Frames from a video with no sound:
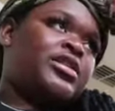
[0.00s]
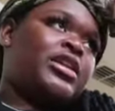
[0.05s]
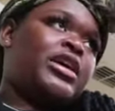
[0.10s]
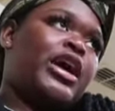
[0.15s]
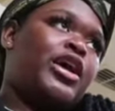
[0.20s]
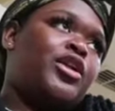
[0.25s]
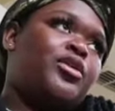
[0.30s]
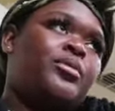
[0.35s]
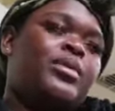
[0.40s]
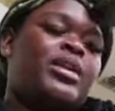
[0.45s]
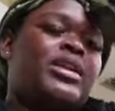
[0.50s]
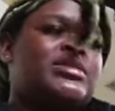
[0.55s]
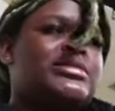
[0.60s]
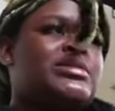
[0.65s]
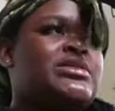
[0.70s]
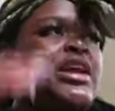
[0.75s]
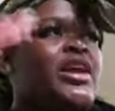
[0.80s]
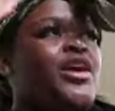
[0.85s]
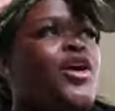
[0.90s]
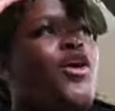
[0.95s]
Like, I don't want to
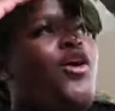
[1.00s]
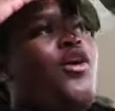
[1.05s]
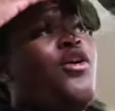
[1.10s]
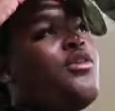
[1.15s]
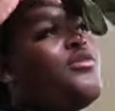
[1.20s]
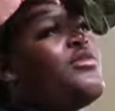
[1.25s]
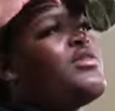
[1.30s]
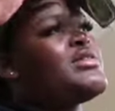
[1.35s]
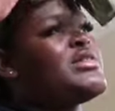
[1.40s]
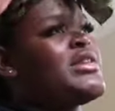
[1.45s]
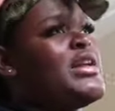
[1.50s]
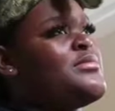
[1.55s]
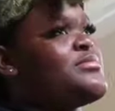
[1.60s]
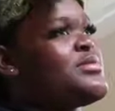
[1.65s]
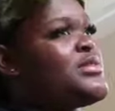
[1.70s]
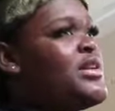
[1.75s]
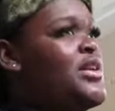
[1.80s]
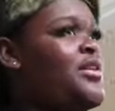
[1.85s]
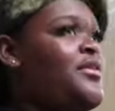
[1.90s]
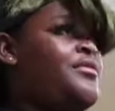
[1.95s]
say all the same
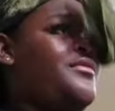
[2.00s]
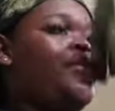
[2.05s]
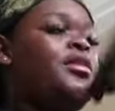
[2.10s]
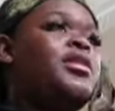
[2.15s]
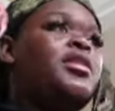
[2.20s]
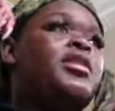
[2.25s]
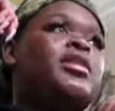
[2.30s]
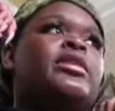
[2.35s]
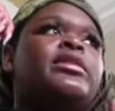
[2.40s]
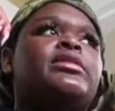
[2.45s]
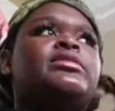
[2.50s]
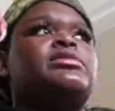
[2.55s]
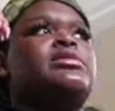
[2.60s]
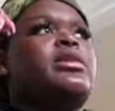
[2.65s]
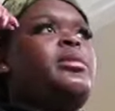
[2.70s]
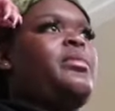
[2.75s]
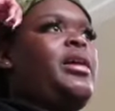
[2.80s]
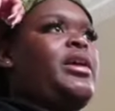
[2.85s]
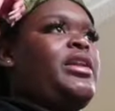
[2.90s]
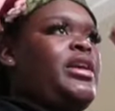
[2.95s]
stuff
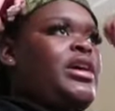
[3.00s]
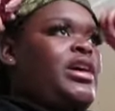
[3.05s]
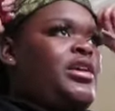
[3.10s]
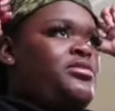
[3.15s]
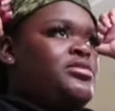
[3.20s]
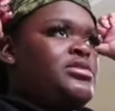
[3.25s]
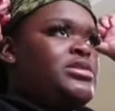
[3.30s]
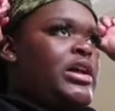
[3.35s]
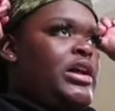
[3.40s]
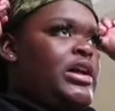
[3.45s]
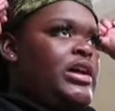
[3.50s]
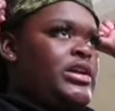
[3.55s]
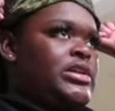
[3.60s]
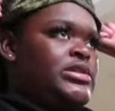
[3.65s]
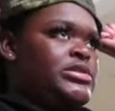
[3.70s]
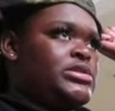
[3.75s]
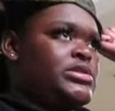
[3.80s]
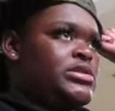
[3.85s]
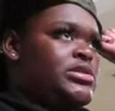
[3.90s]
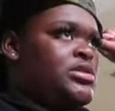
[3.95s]
somebody else
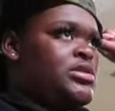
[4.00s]
does